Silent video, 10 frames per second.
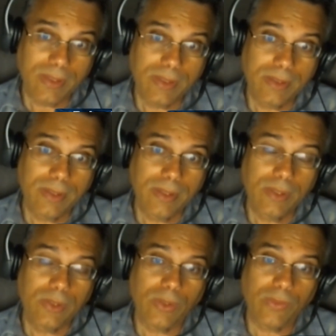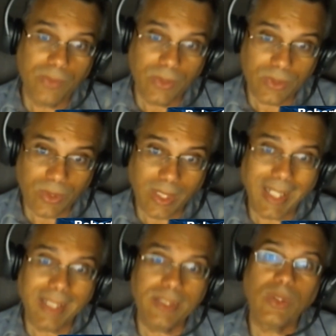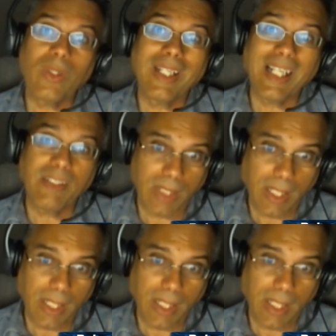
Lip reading: your future and your lifeline.